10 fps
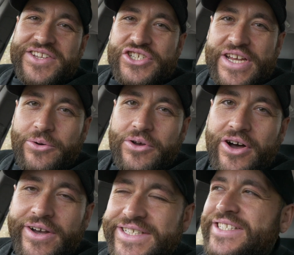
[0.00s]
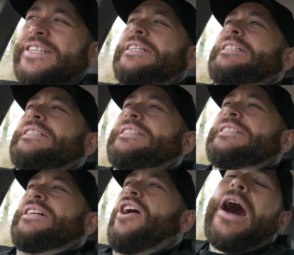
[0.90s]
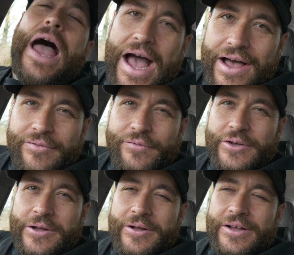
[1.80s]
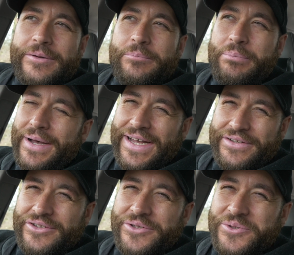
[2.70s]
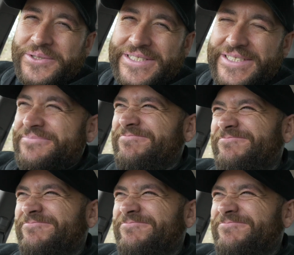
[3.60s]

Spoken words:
channel, guys, I have bad news.